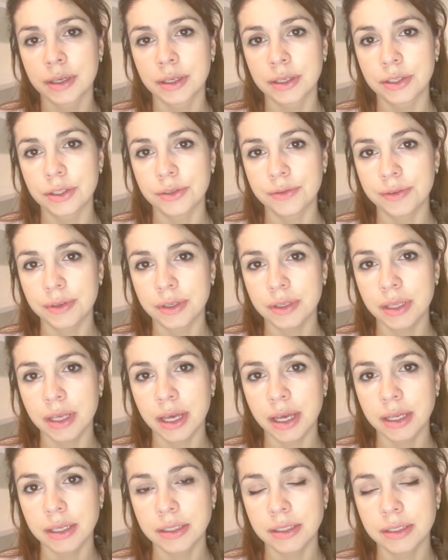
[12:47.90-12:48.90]
Do you feel
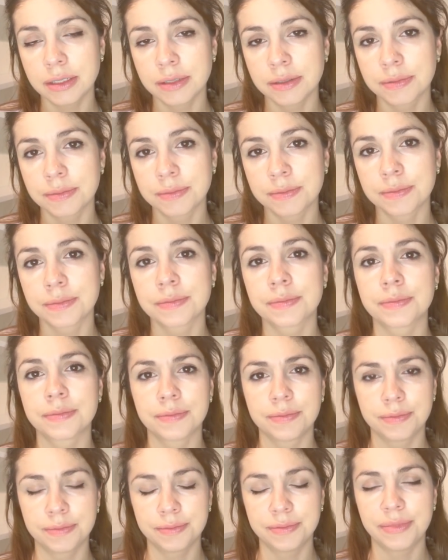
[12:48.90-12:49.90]
that?
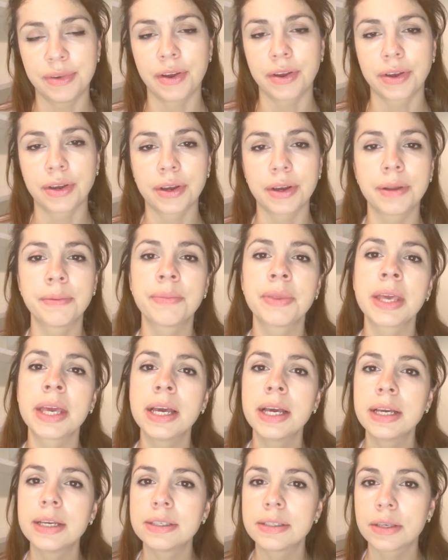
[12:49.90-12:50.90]
Very good.
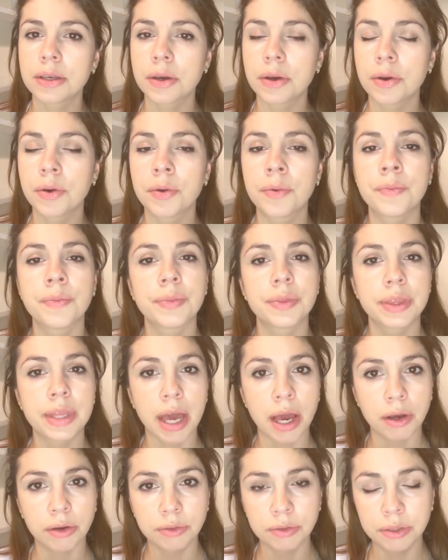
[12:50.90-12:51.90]
So
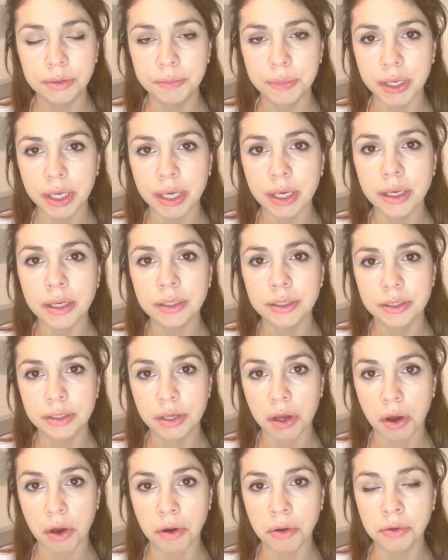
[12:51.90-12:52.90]
that would be
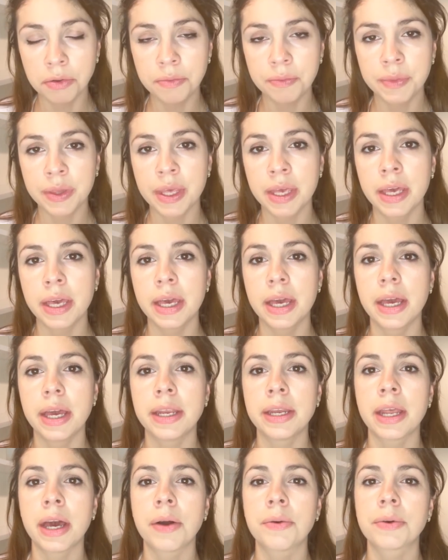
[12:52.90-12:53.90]
dull. And
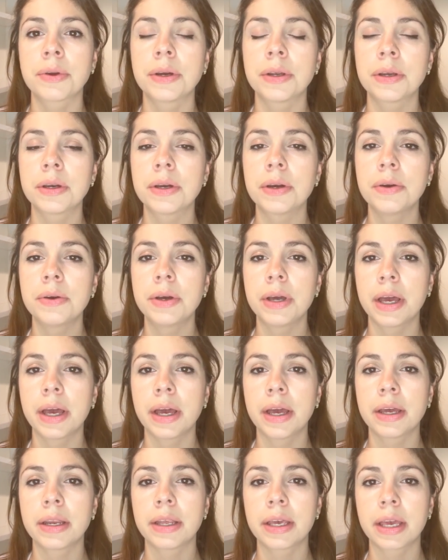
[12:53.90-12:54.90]
now we're gonna go
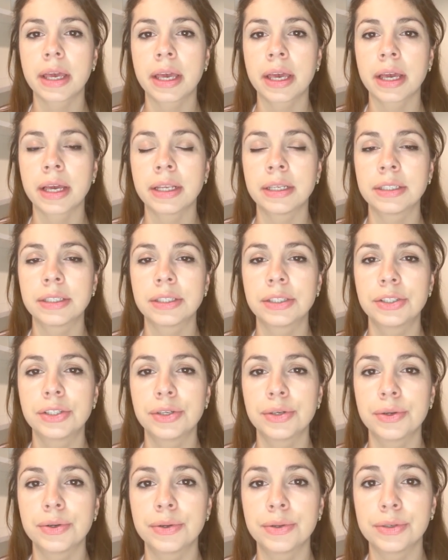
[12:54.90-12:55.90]
ahead and
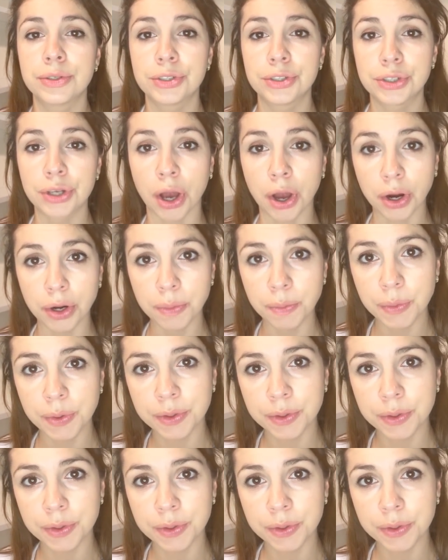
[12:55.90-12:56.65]
do sharp.